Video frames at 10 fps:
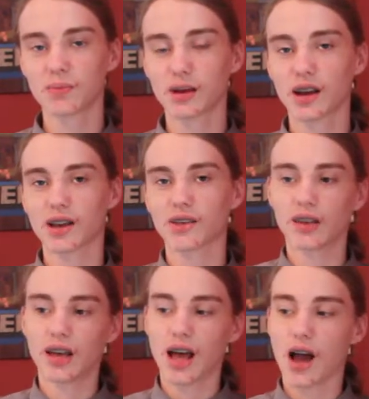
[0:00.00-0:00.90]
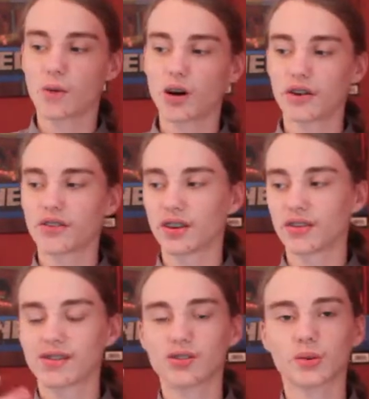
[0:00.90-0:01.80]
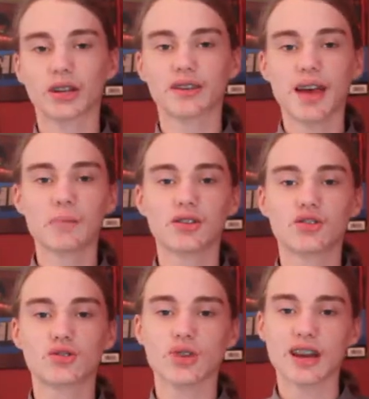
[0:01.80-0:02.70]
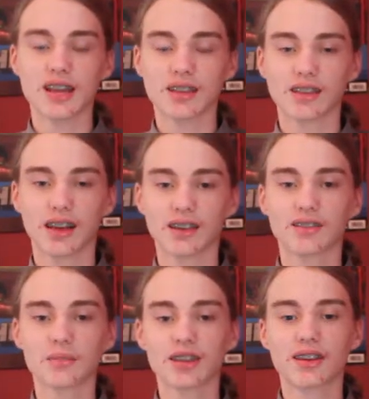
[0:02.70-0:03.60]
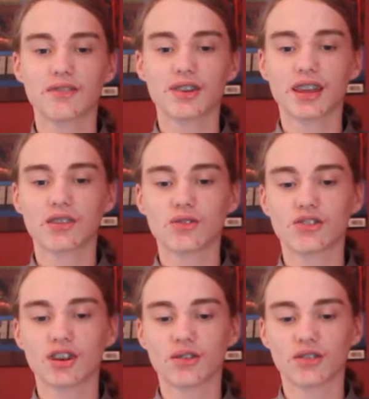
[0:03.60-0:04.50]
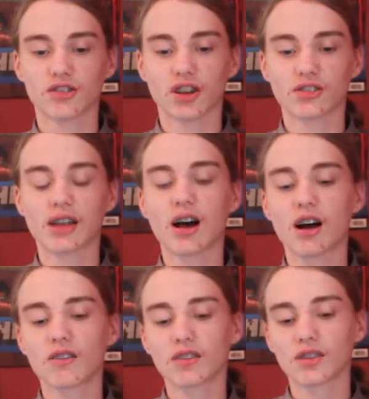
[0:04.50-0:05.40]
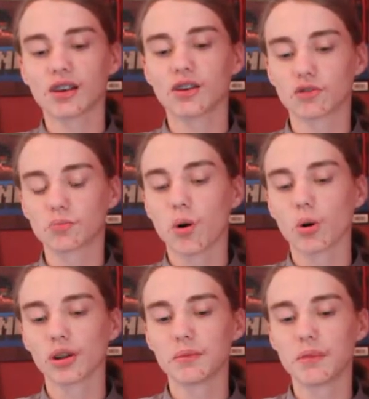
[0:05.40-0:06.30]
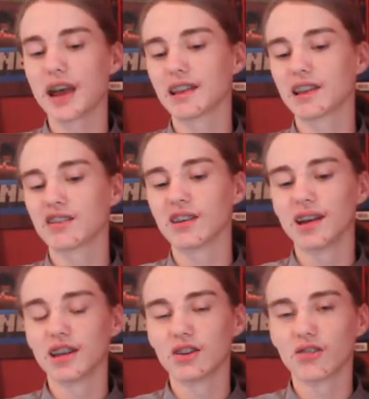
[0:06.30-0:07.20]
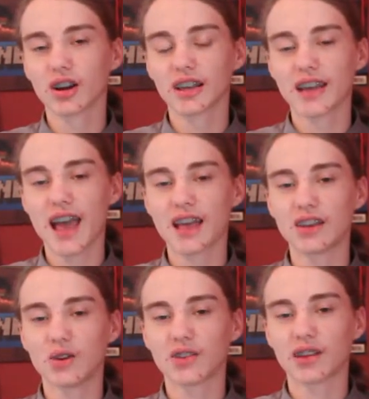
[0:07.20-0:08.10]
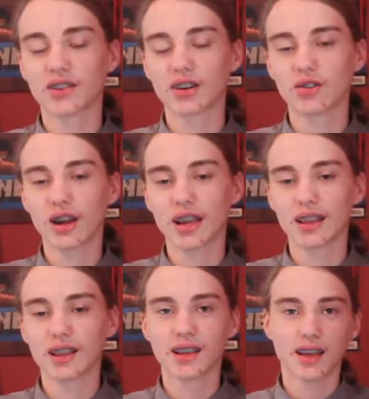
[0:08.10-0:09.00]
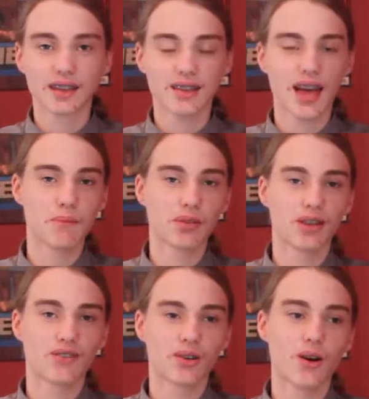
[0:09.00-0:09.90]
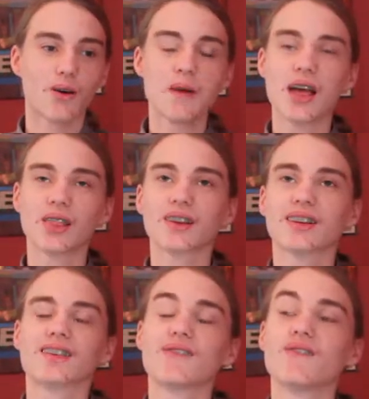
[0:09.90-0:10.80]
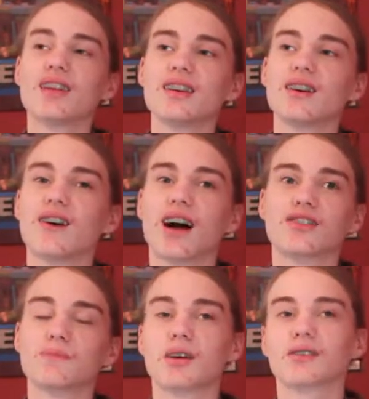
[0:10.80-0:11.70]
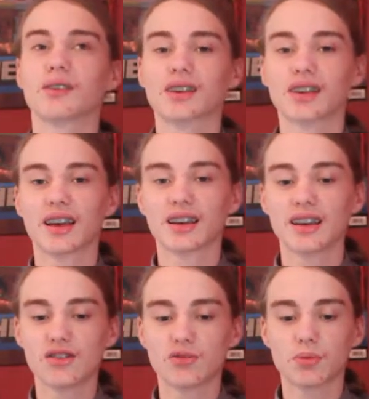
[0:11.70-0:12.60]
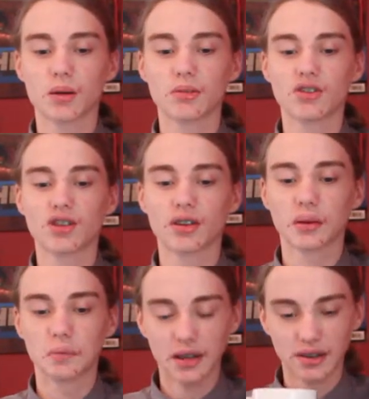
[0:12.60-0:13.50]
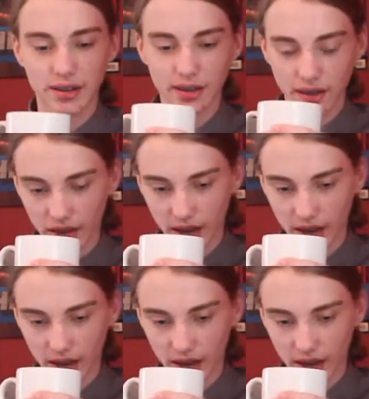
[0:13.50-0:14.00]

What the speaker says: is because I wanted to sort of demonstrate, like, some of the different things we try to do for shots. Now, obviously, it's poorly made, and you really can't use as a great template for, oh man, look at this video, I should make something like it. You should probably do something better